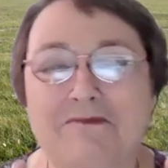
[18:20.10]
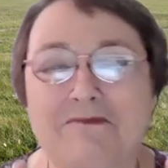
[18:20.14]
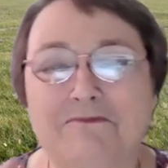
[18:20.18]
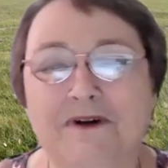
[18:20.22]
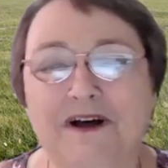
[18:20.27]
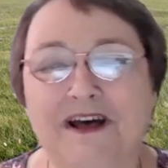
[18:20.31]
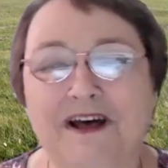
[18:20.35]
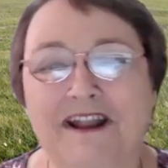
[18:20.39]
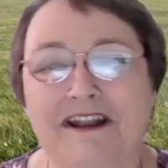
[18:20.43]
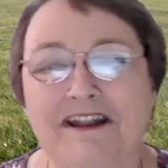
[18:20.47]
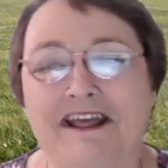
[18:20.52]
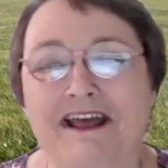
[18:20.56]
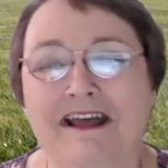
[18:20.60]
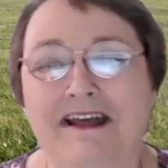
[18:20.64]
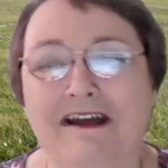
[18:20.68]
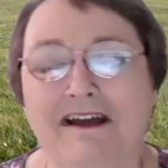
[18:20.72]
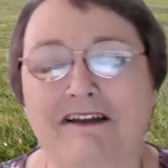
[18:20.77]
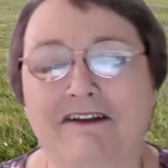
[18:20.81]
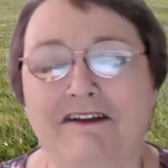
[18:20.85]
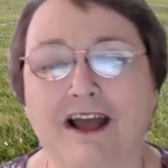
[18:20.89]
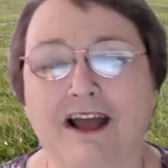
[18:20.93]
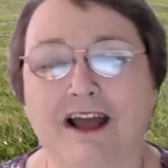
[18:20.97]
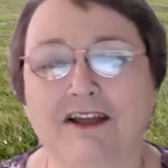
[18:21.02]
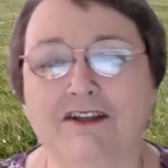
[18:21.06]
But
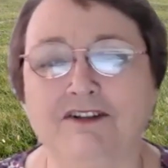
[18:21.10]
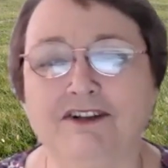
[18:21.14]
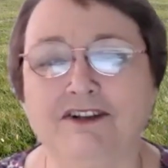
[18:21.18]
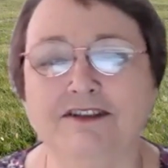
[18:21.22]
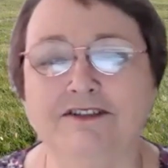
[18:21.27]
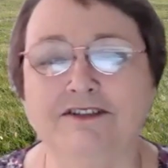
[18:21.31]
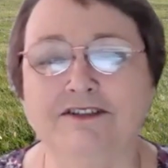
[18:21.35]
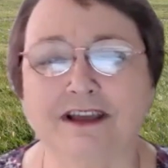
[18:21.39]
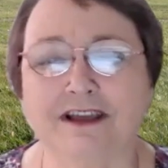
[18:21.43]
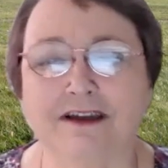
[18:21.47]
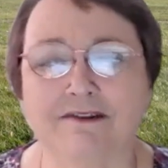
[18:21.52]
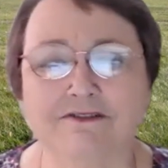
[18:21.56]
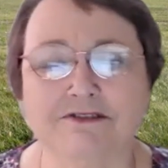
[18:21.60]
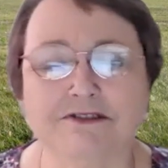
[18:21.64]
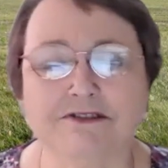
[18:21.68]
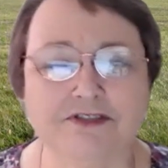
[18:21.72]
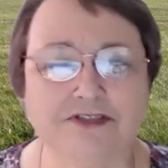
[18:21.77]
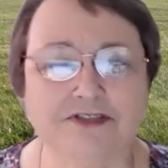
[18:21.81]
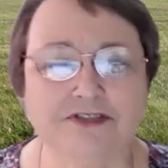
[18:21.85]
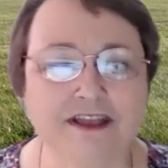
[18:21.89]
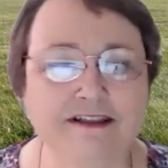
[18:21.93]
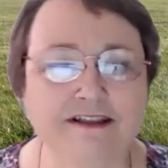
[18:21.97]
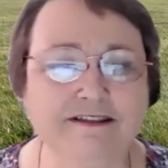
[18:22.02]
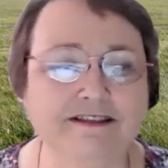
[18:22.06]
I discovered the
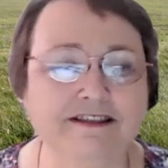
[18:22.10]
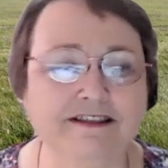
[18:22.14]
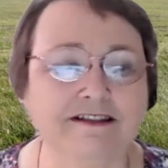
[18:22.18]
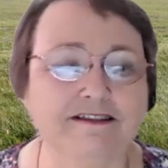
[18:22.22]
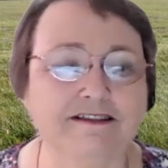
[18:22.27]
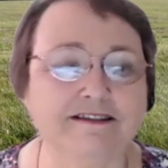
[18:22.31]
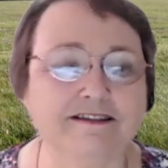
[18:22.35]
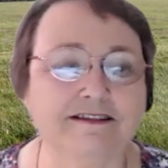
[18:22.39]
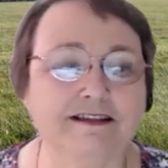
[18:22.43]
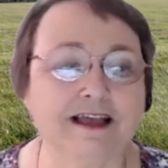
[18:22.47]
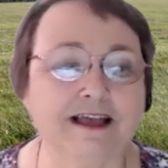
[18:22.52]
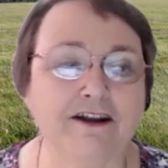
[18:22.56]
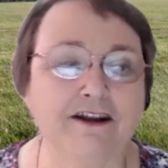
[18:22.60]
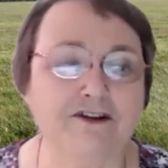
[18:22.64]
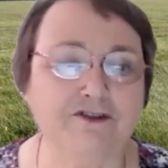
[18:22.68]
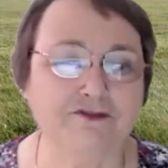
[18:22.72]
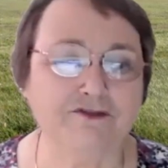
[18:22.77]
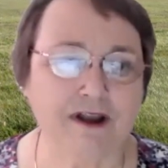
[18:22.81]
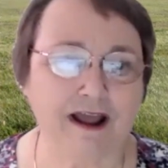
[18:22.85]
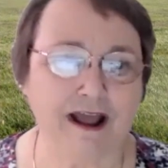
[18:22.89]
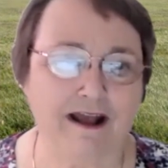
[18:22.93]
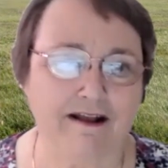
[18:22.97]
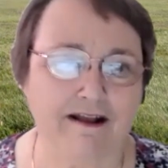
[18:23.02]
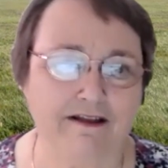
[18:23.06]
things that
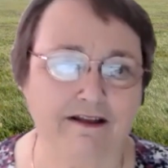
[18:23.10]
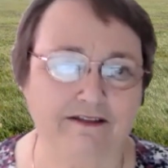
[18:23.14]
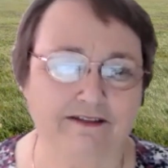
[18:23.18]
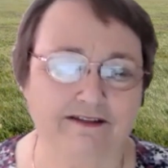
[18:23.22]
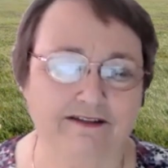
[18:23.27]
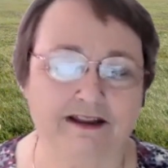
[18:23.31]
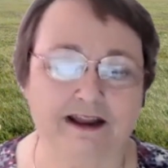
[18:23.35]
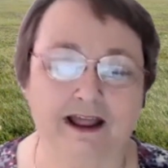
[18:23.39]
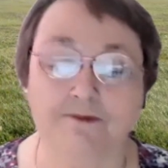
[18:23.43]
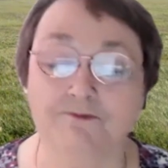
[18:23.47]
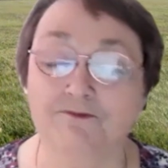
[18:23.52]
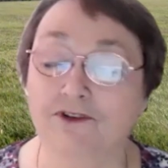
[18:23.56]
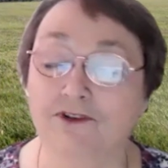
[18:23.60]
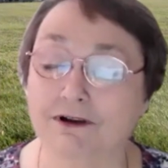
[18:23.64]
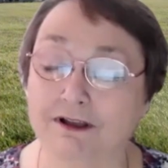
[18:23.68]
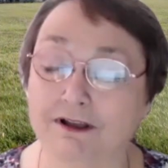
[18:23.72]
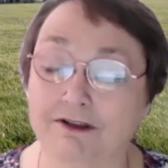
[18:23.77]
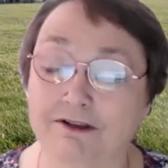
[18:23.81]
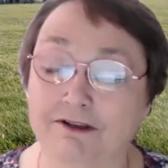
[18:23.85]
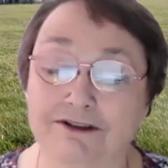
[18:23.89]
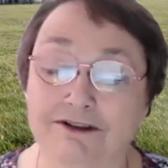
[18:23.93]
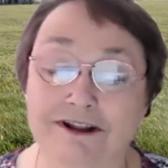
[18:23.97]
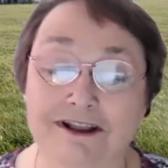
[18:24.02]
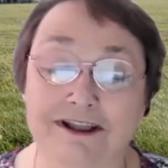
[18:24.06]
sidetrack us, and I'm very
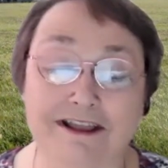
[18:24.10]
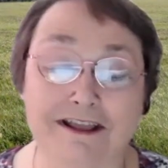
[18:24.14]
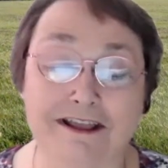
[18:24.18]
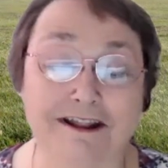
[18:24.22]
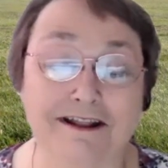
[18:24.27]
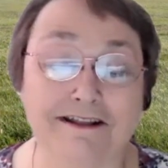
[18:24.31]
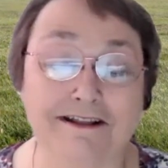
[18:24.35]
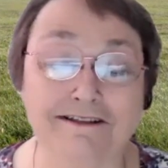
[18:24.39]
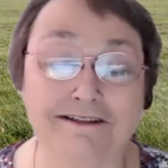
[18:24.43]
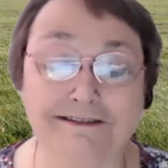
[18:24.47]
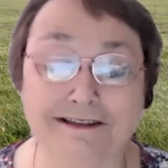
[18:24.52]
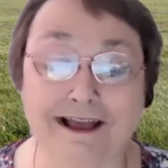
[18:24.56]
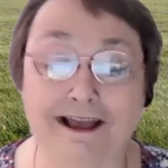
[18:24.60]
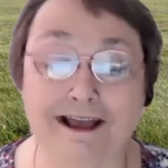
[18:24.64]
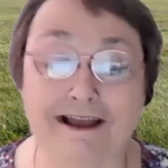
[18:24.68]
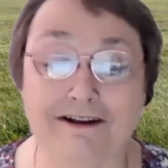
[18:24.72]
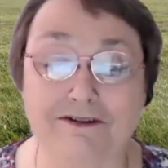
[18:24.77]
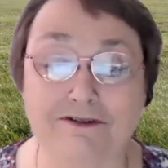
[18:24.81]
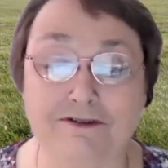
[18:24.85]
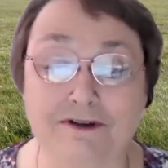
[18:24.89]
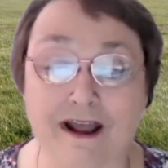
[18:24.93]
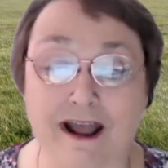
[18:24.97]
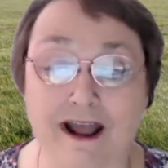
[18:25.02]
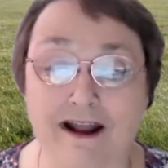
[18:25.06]
good at getting
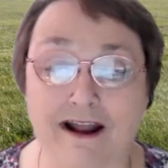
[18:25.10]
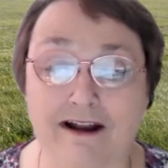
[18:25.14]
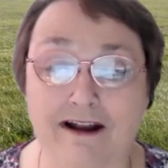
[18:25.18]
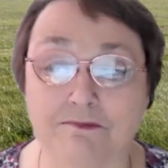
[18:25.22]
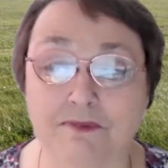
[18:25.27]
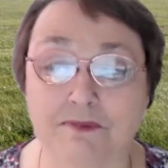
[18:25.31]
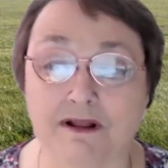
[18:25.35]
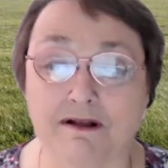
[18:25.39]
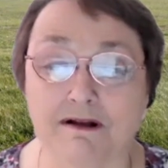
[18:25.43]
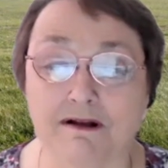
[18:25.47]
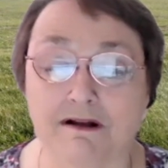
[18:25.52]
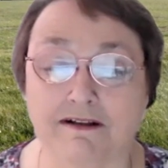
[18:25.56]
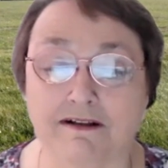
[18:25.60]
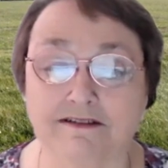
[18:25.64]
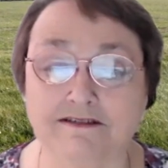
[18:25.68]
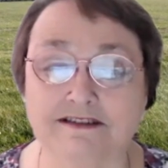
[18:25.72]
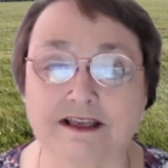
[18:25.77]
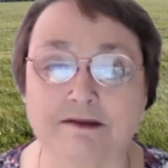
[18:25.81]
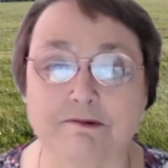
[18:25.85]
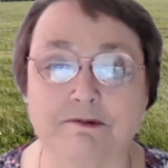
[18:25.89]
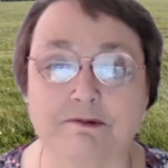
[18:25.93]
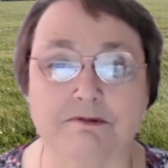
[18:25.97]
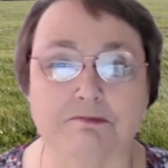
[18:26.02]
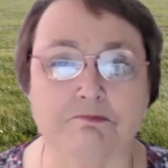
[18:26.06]
sidetracked because
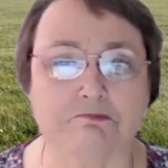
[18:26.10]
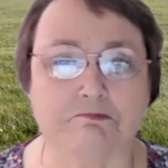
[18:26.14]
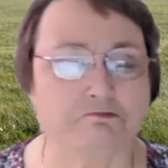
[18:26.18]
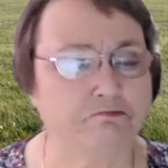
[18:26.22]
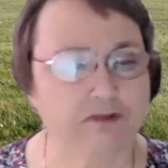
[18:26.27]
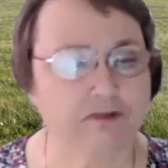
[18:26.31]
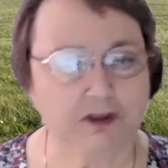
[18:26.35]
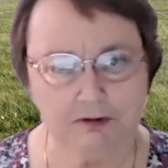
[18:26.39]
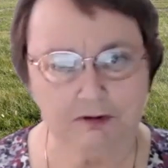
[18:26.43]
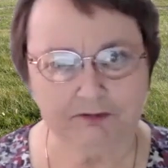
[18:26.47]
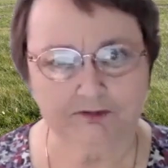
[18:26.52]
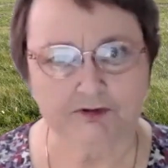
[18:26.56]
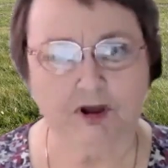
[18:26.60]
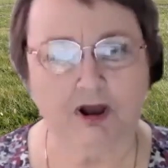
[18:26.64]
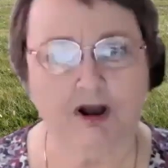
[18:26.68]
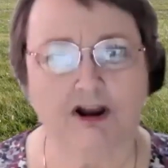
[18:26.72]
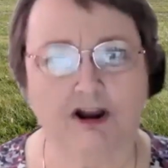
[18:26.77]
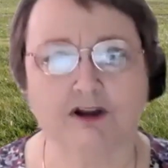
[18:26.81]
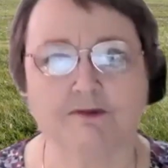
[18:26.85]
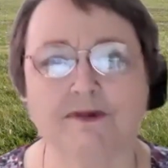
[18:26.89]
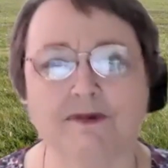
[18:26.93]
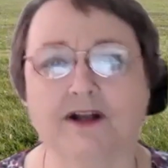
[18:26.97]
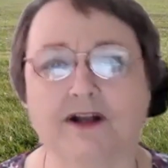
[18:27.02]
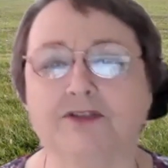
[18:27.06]
they were,
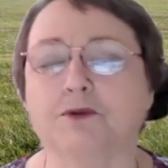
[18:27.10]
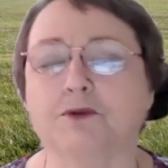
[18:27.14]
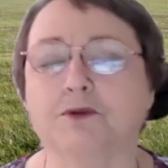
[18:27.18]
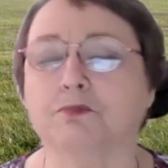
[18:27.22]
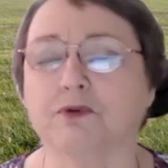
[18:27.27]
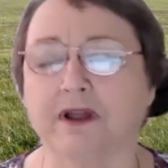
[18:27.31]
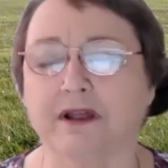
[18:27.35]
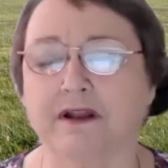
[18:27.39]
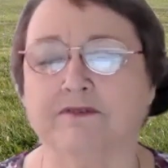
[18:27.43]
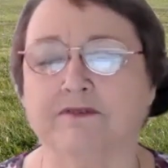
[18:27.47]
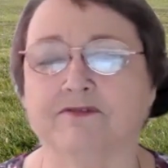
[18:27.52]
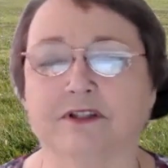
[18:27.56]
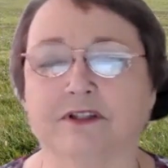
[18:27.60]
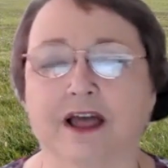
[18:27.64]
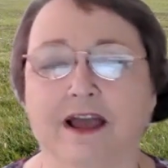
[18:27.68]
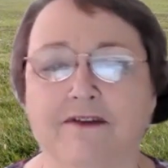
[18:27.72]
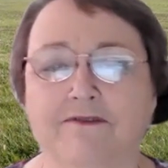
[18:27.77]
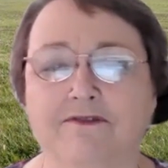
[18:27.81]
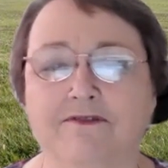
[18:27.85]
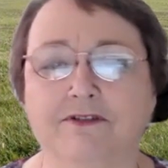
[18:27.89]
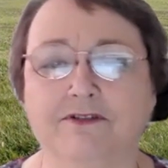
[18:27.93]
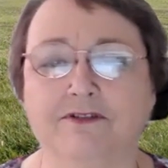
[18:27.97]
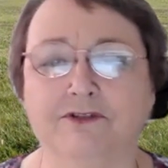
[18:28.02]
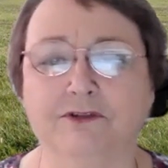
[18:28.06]
talking about the bread of
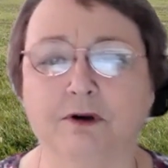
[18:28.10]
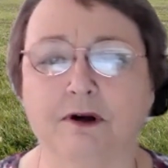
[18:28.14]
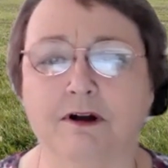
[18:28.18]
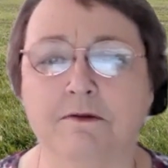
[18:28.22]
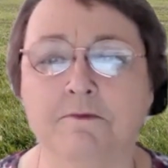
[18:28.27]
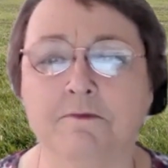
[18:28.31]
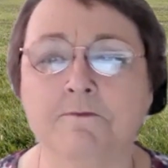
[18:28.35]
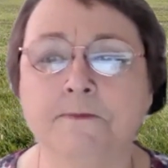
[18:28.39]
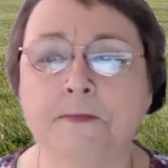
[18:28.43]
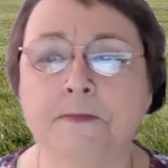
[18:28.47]
life and so on.